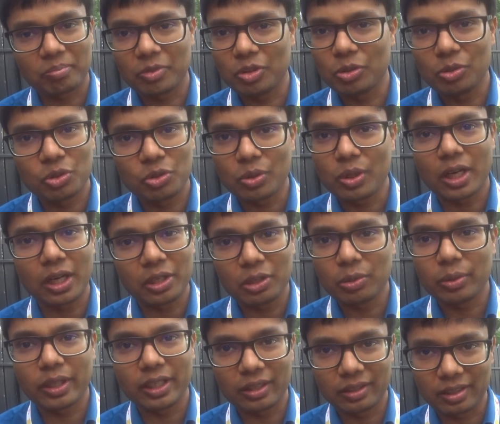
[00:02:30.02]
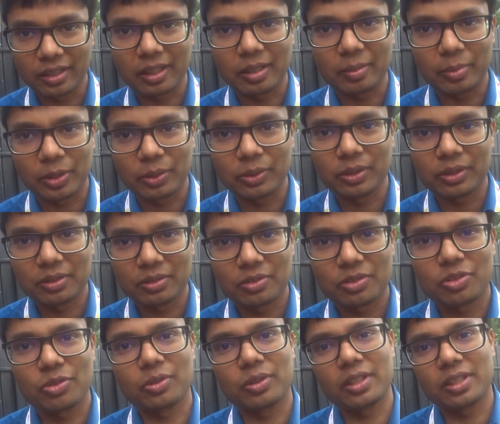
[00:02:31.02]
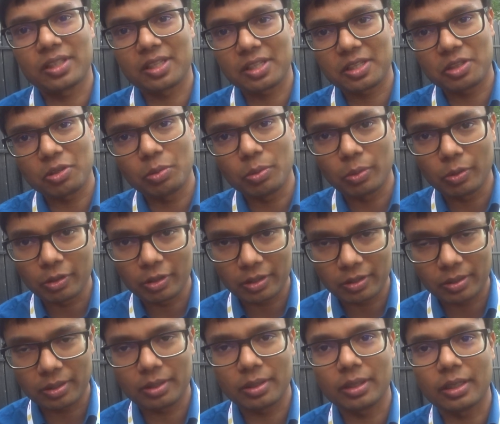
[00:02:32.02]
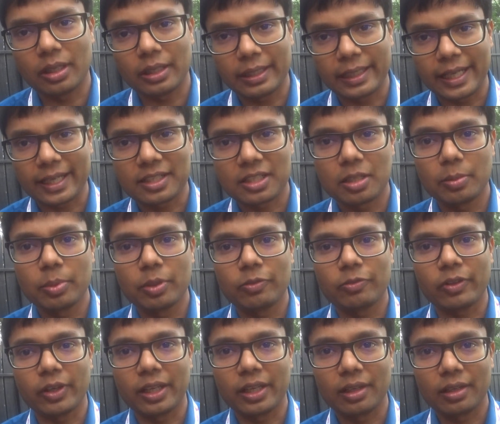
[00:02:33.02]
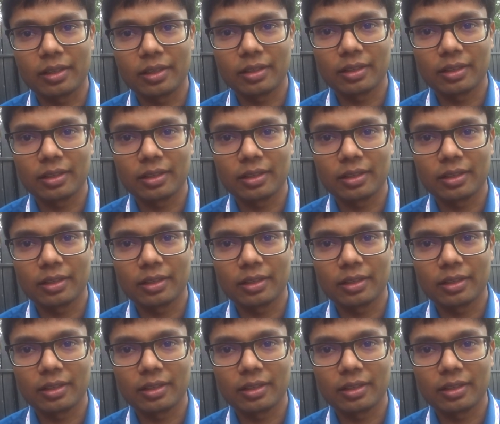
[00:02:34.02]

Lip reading: You can't do anything about it. So this is a textable file,